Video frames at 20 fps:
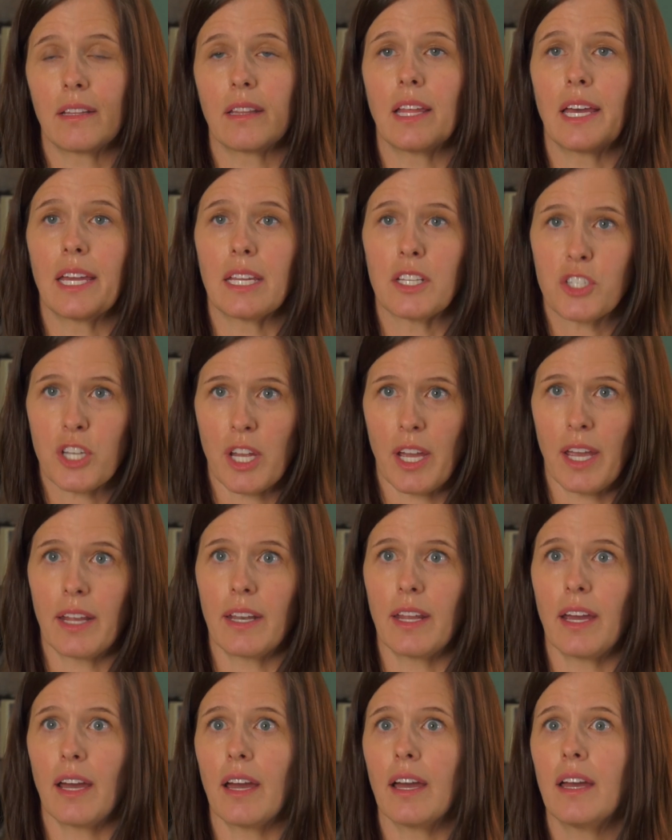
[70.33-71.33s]
like
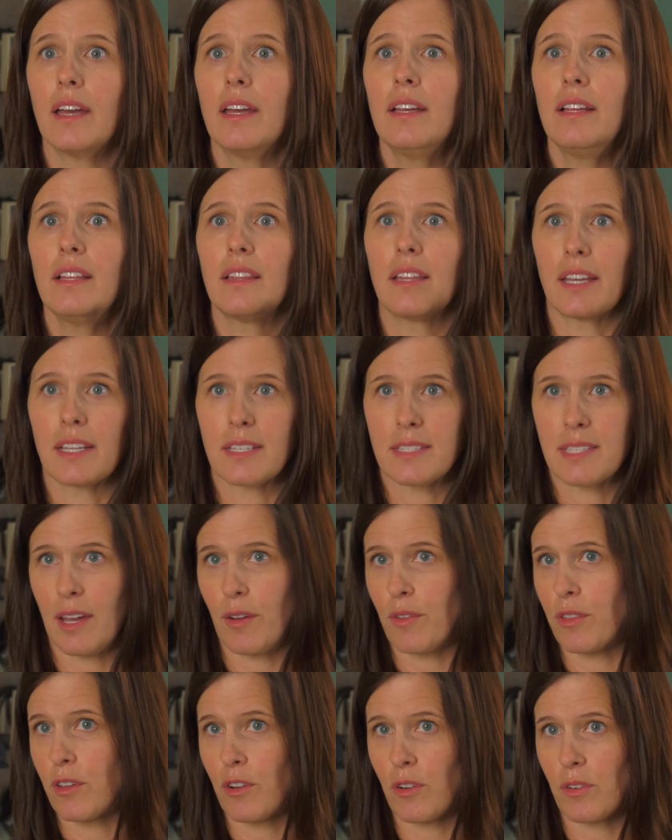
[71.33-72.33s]
China, like
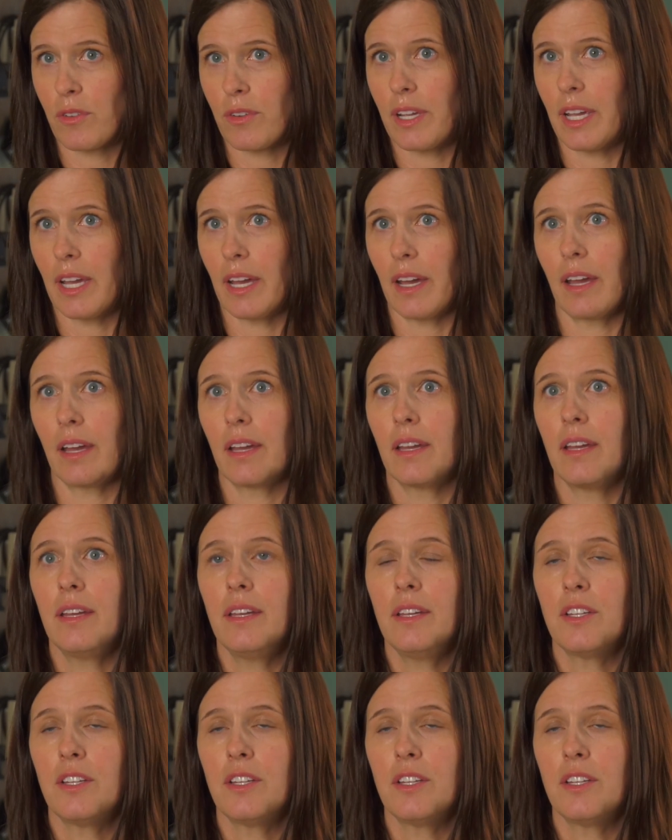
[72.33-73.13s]
South Korea,